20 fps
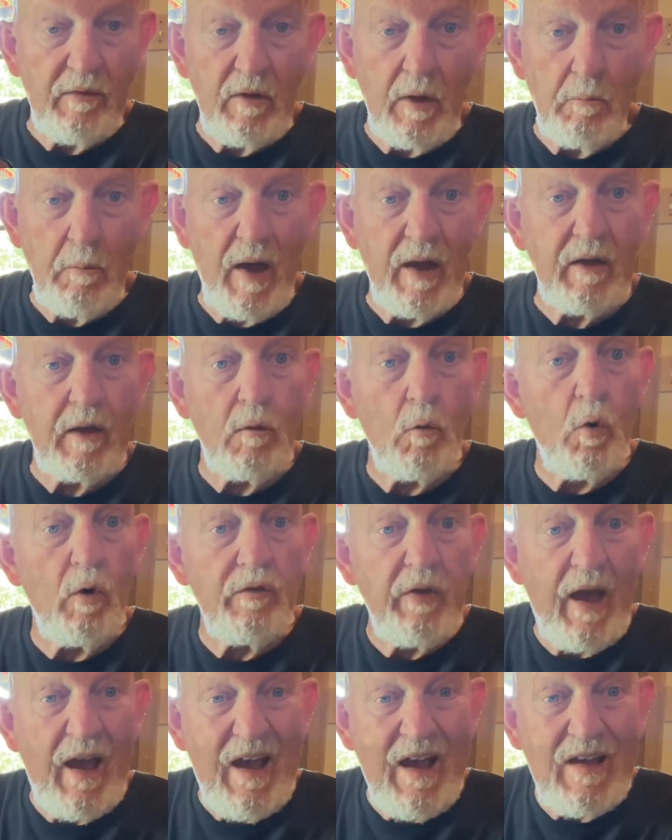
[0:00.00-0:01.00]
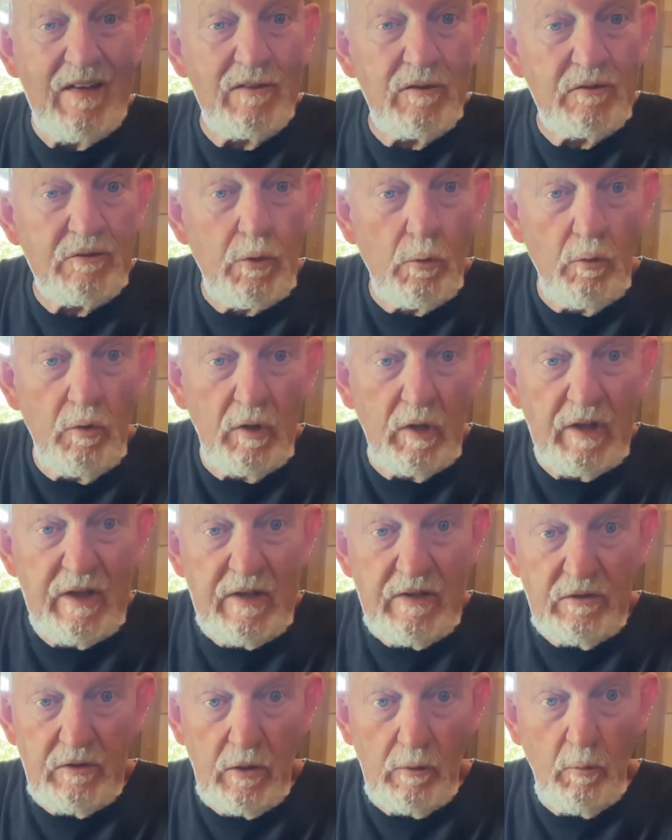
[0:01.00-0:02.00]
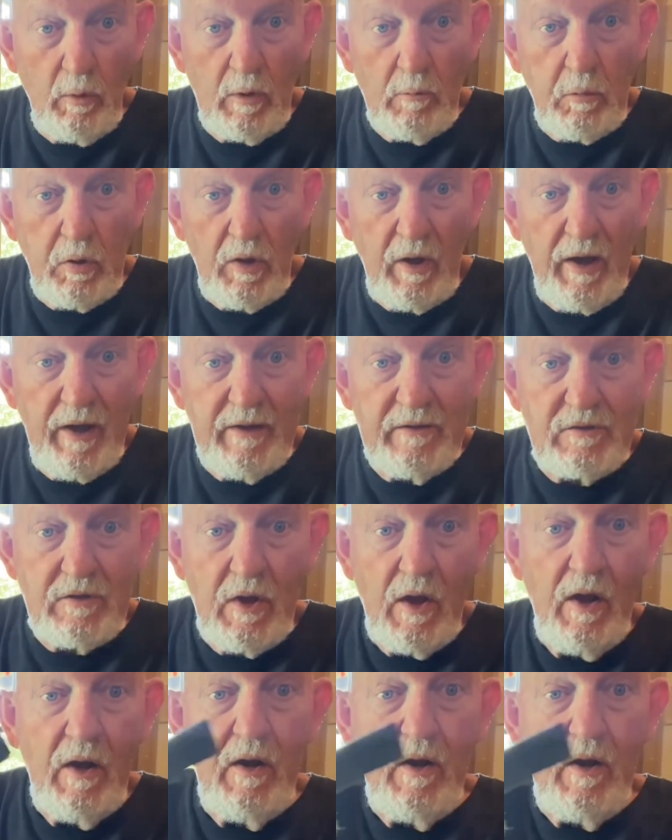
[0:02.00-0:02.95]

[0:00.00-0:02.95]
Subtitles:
They make it where the handles are real easy to replace.